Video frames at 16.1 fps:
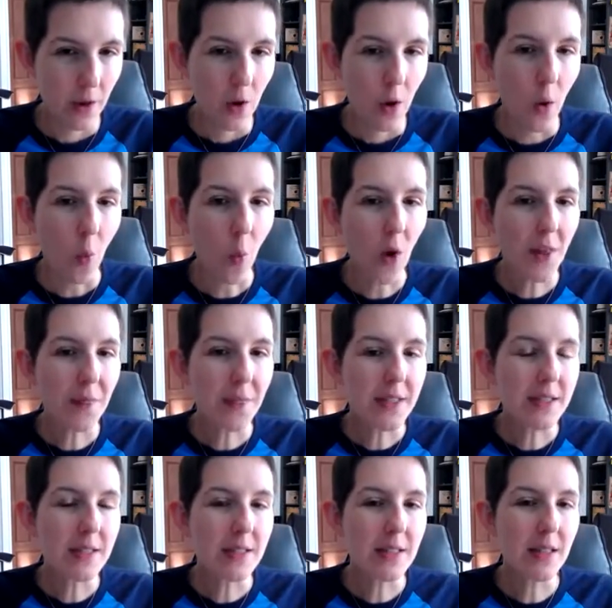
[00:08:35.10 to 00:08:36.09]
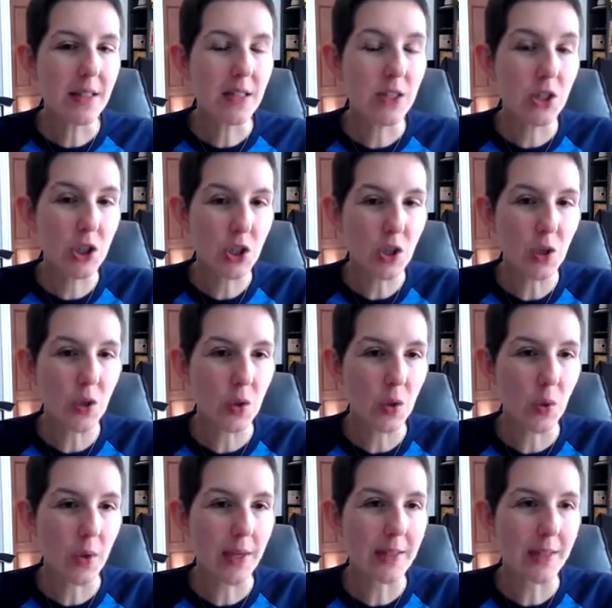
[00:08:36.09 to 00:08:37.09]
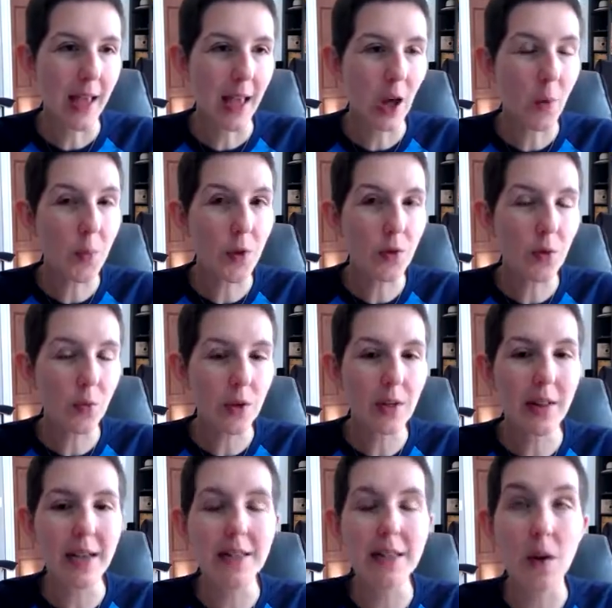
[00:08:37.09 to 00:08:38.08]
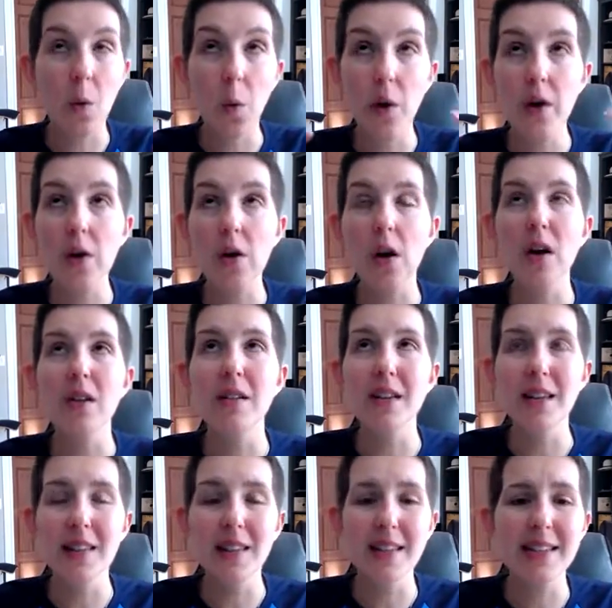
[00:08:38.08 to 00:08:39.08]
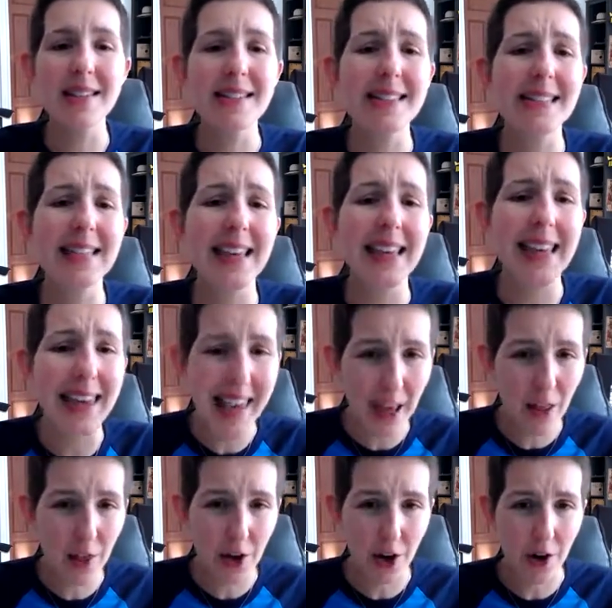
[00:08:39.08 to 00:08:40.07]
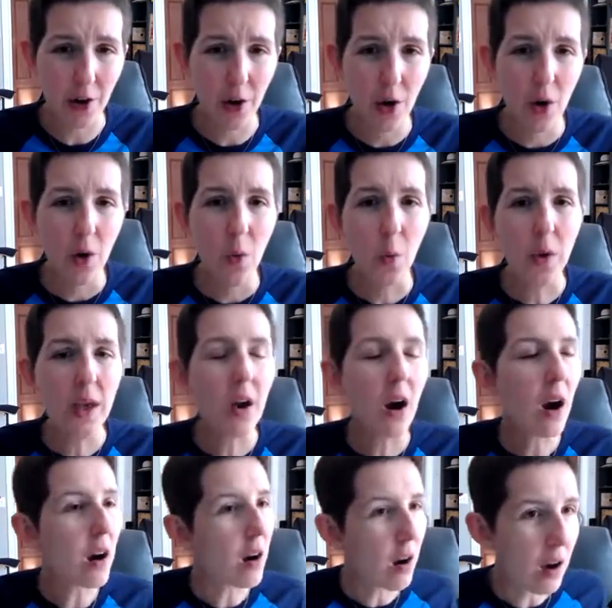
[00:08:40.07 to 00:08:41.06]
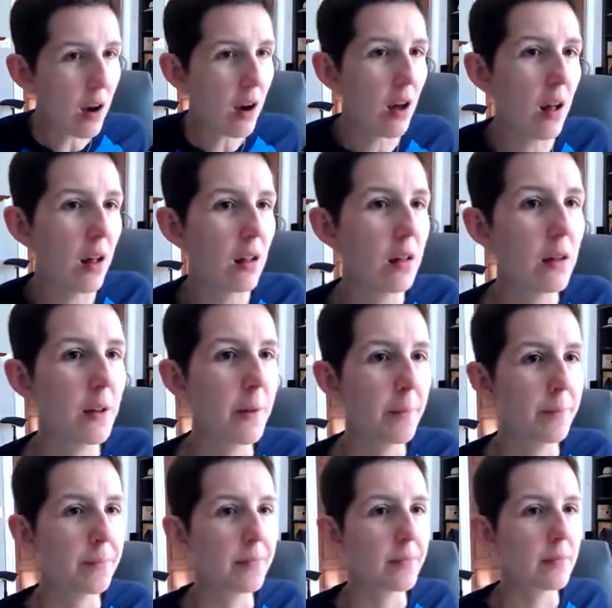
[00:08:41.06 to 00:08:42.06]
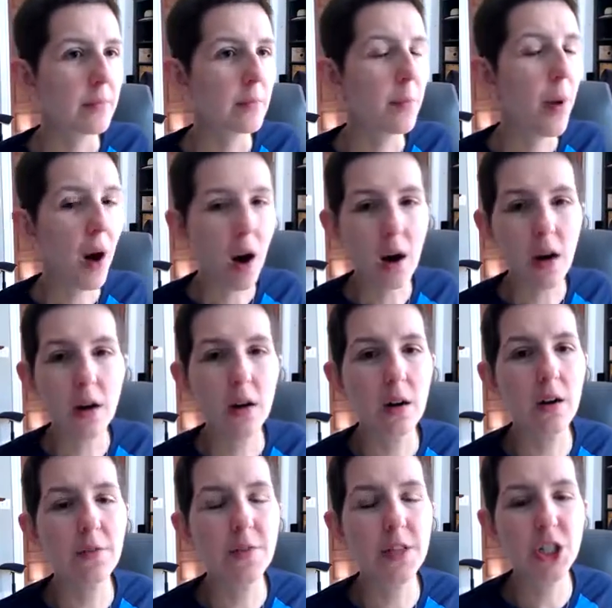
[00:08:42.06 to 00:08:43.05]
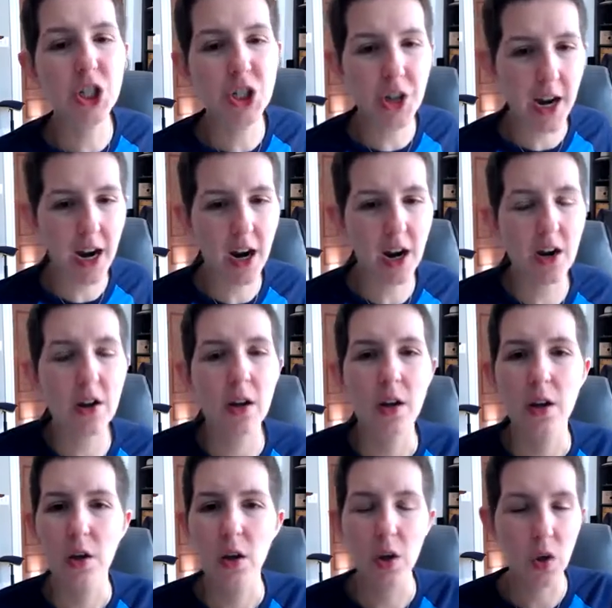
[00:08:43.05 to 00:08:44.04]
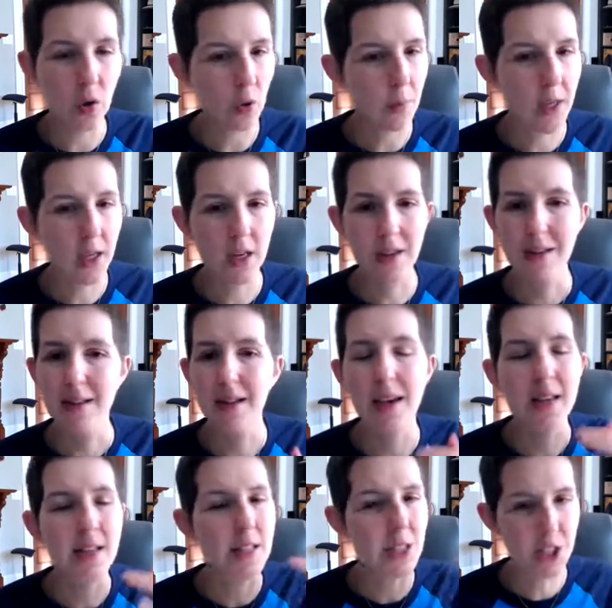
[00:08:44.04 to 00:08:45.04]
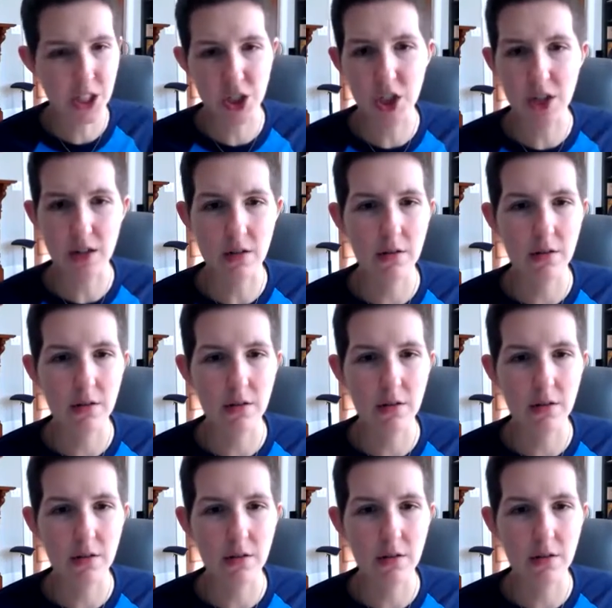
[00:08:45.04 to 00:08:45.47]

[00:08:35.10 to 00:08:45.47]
what this is going to do is help you to realize that we're all in this together. We are all part of the shared human condition.